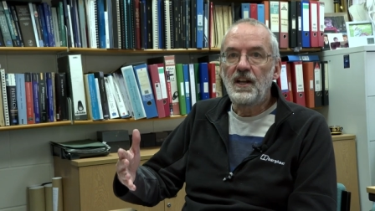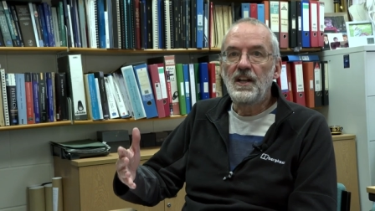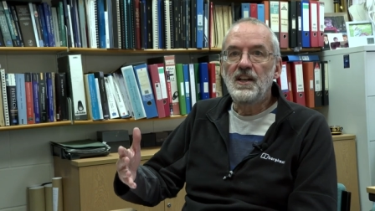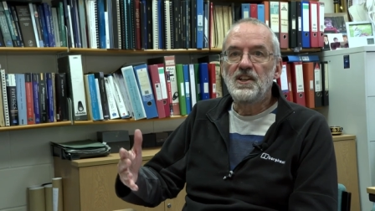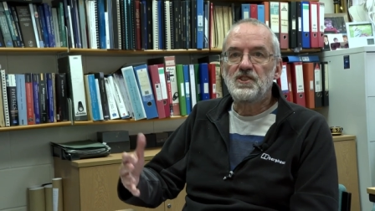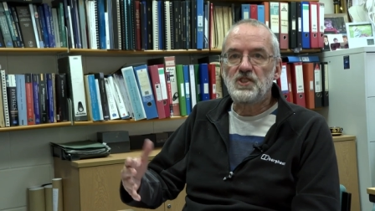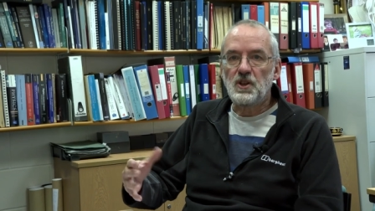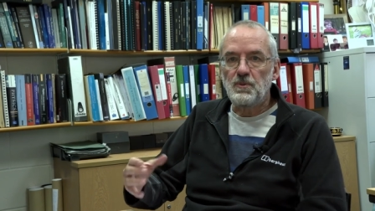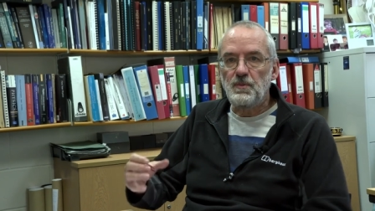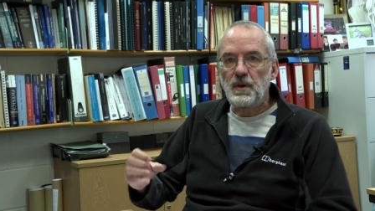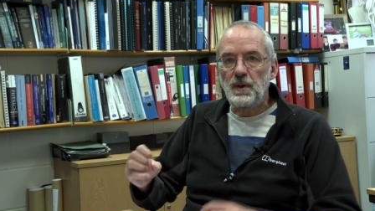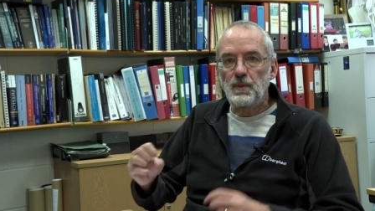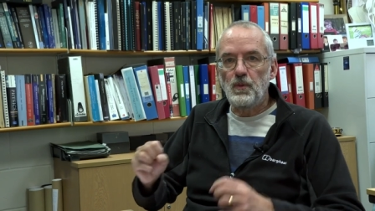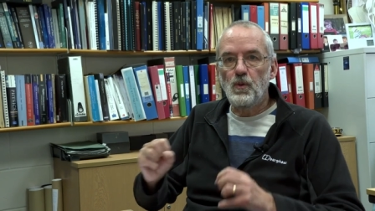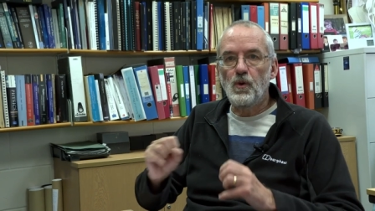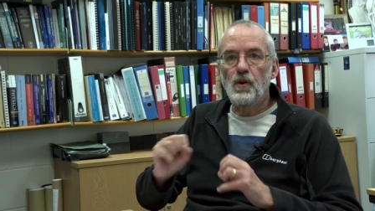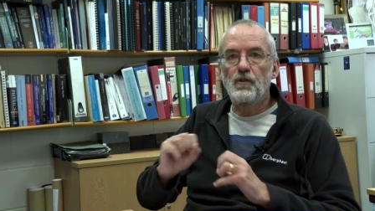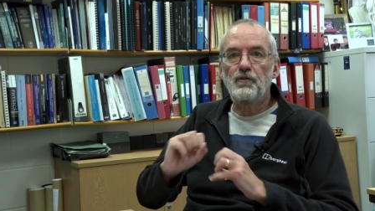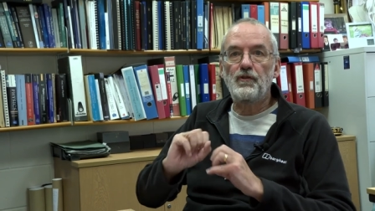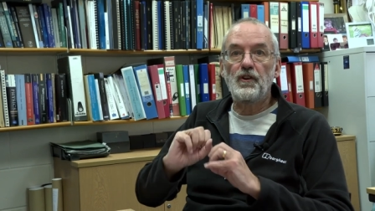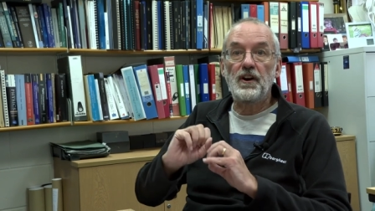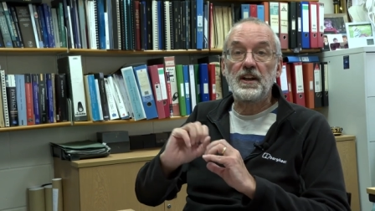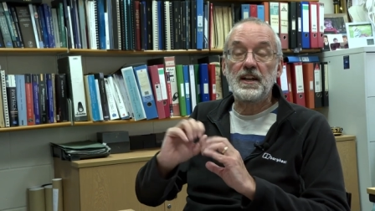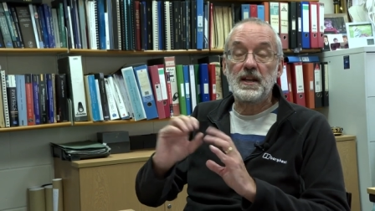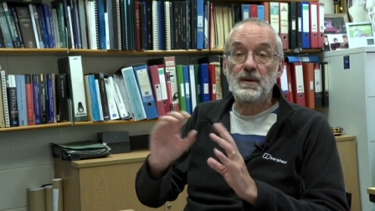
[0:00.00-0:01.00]
So people were
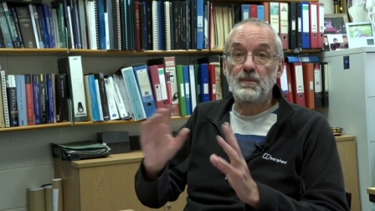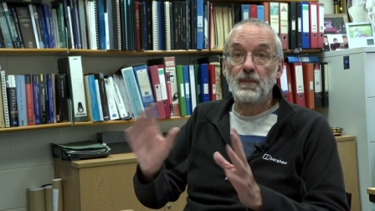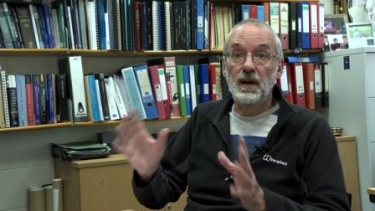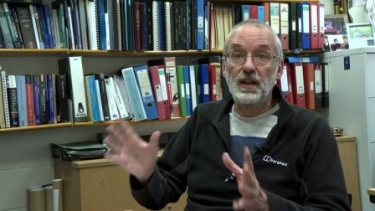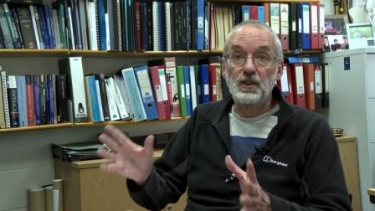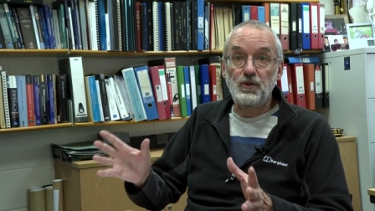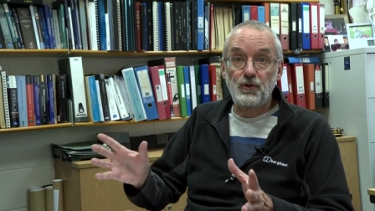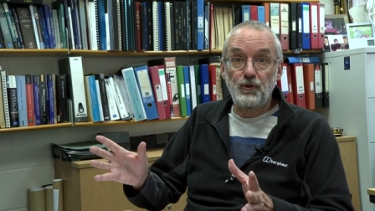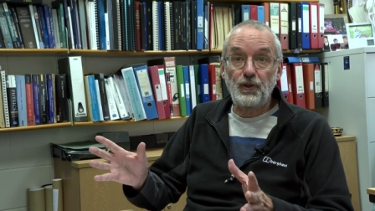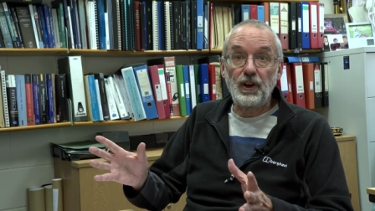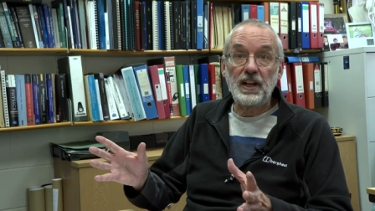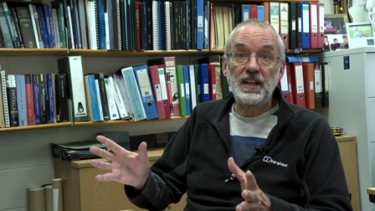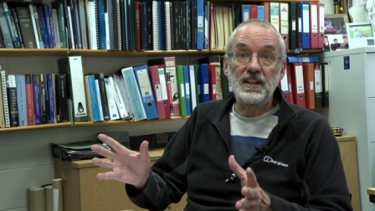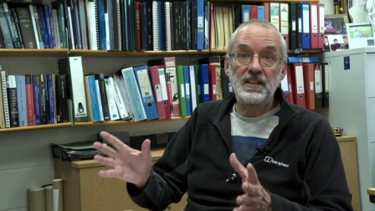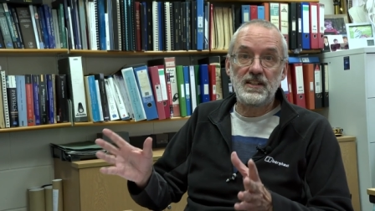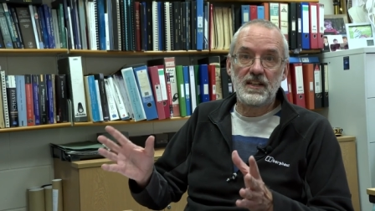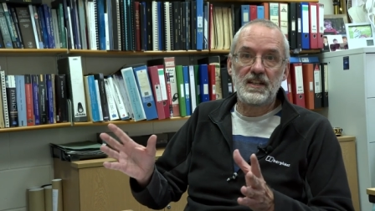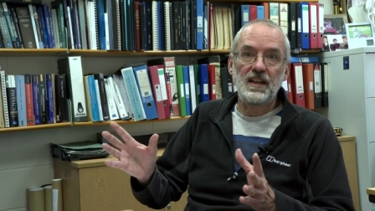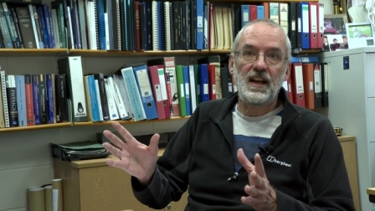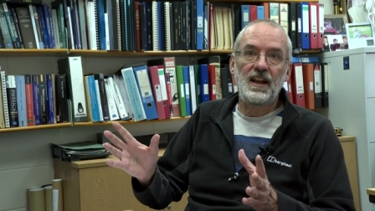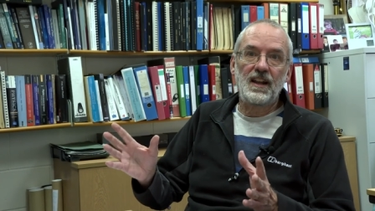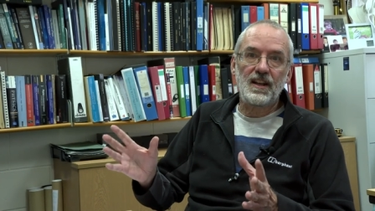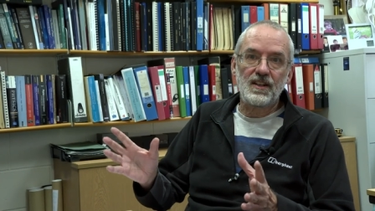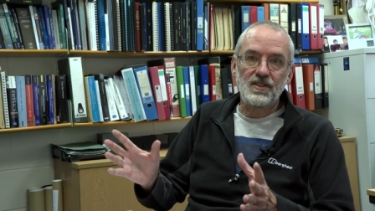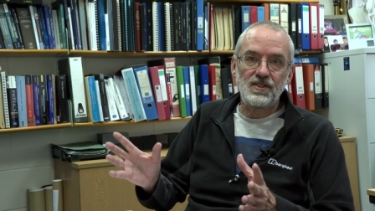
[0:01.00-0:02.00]
finding much fainter
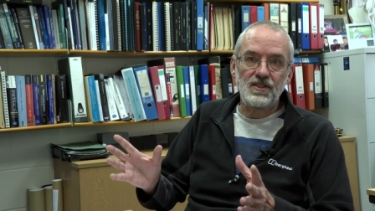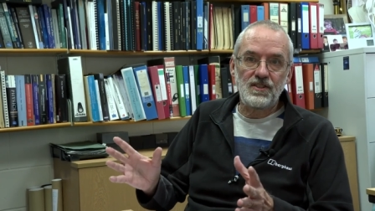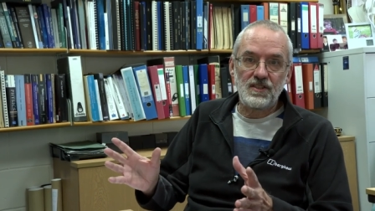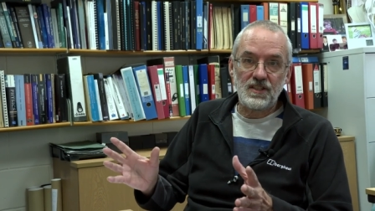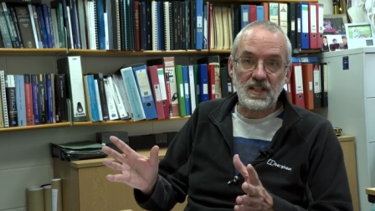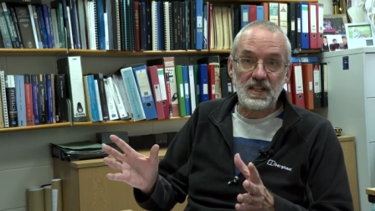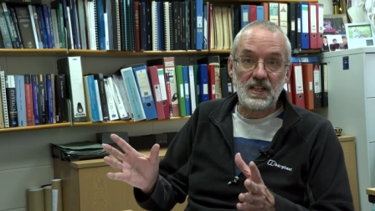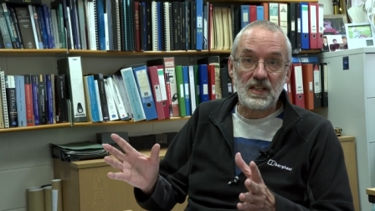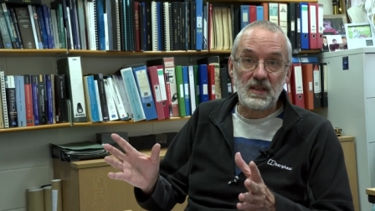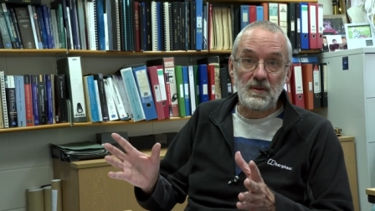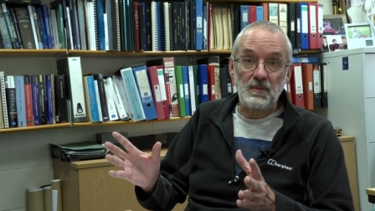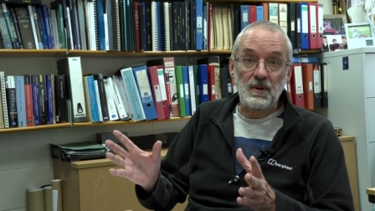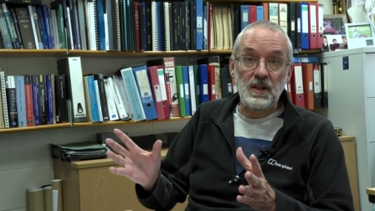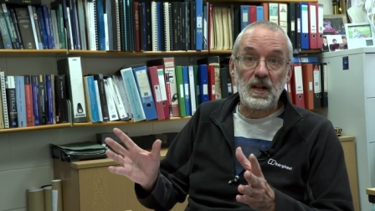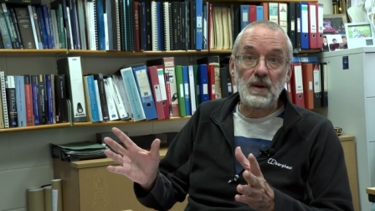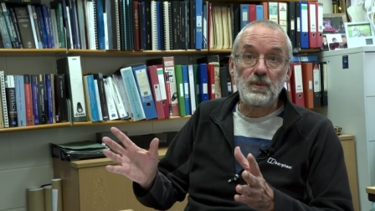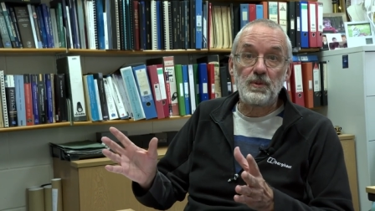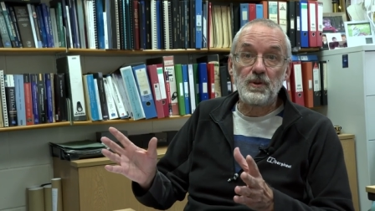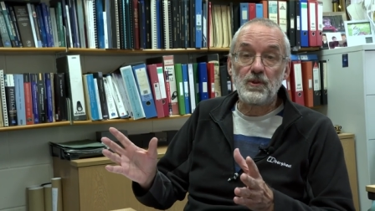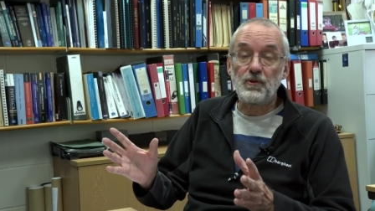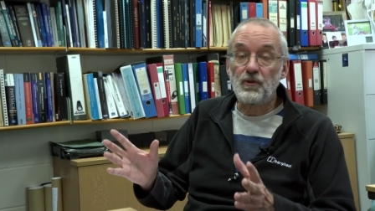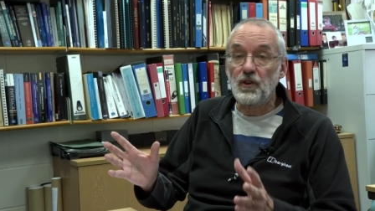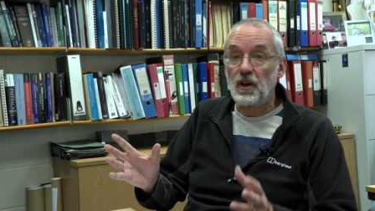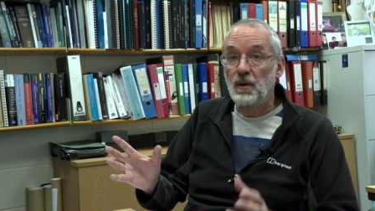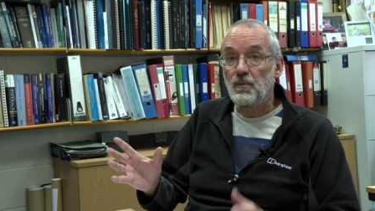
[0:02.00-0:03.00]
galaxies than they'd been able
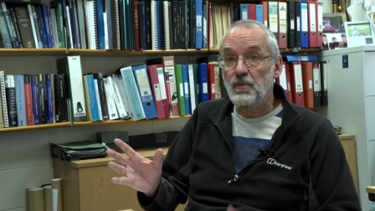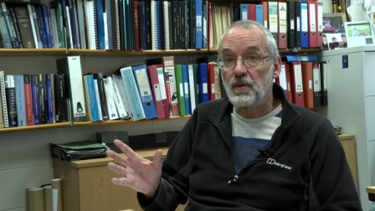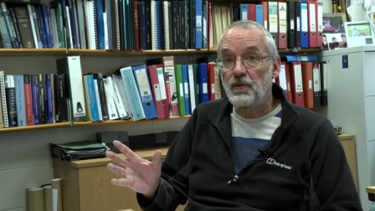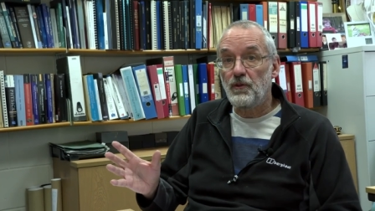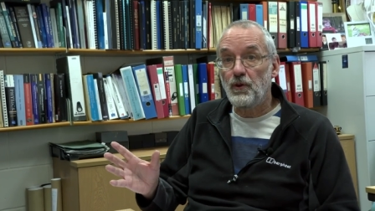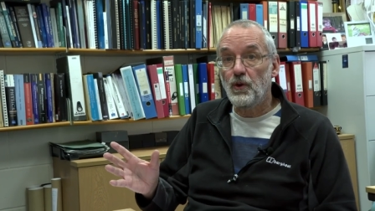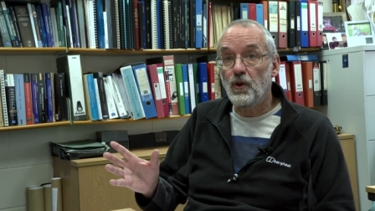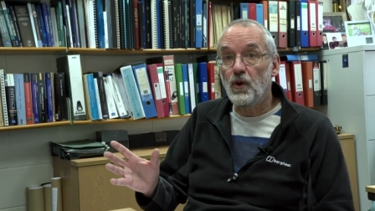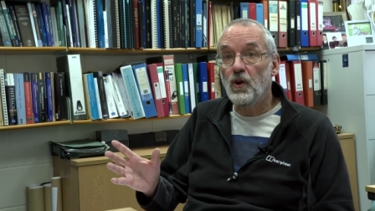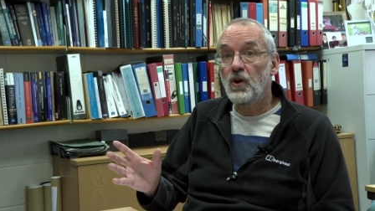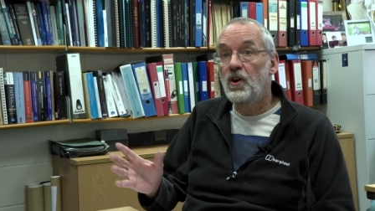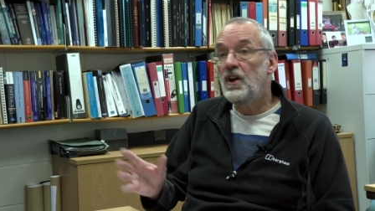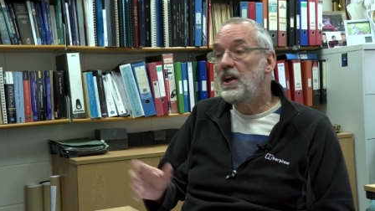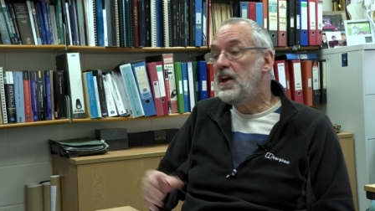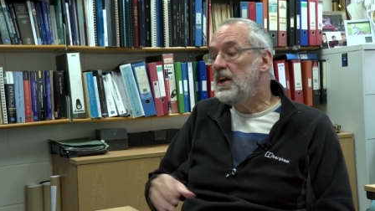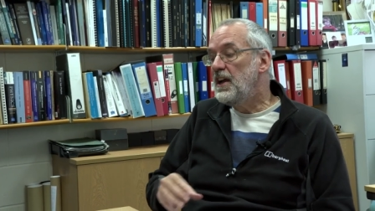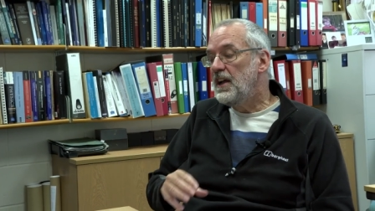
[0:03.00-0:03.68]
to find before.